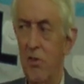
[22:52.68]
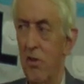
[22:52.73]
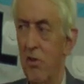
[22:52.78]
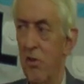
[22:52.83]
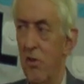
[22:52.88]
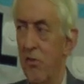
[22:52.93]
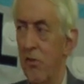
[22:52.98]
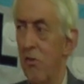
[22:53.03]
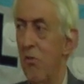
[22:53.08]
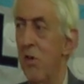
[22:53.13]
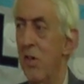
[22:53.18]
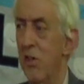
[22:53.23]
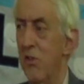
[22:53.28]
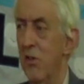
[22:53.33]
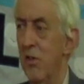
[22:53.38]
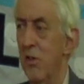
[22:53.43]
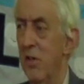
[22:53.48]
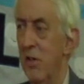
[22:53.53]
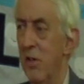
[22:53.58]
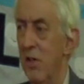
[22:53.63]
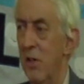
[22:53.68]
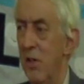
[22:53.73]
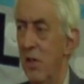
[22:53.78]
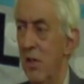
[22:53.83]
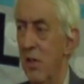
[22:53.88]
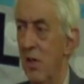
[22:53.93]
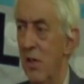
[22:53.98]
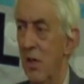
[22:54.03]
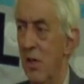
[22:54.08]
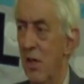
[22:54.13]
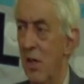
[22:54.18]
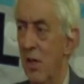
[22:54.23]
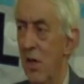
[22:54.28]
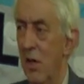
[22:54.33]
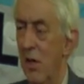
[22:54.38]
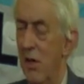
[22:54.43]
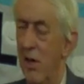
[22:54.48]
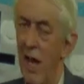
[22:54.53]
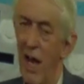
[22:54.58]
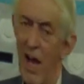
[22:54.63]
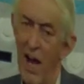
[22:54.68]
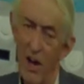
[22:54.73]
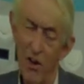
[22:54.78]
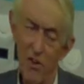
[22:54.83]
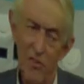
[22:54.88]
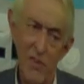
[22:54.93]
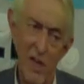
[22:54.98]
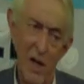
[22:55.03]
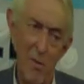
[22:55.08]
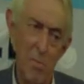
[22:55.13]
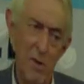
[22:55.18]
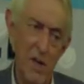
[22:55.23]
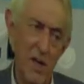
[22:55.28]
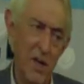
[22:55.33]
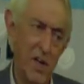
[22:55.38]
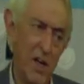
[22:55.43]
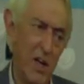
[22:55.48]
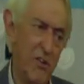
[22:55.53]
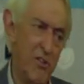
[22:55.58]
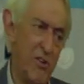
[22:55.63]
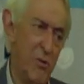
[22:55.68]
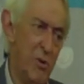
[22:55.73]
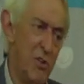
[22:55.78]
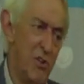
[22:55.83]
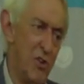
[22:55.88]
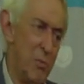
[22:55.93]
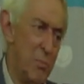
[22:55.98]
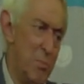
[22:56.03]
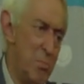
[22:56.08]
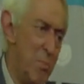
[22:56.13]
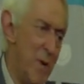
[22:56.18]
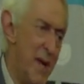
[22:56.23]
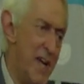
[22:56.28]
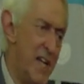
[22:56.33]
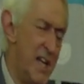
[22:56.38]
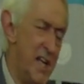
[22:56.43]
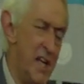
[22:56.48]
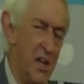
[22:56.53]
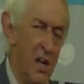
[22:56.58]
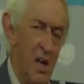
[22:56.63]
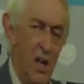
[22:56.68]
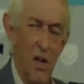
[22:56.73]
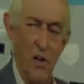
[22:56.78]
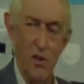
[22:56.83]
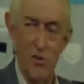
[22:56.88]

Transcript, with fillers: across the region. Now, how could that be? A country which is making the